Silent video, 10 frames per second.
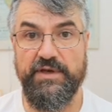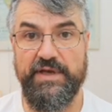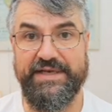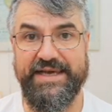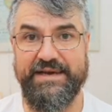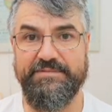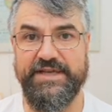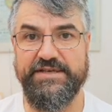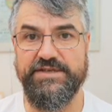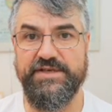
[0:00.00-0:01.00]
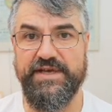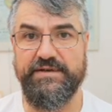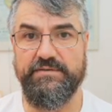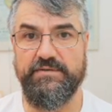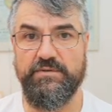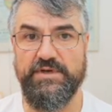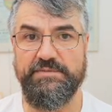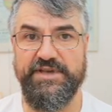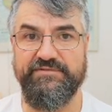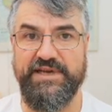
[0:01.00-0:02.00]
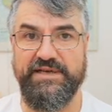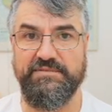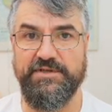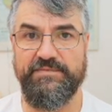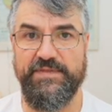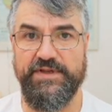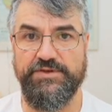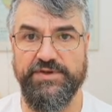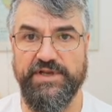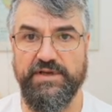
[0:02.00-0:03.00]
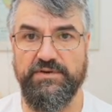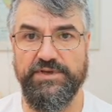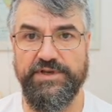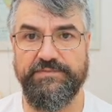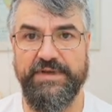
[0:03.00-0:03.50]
and the App Engine then will be available, and you can go here.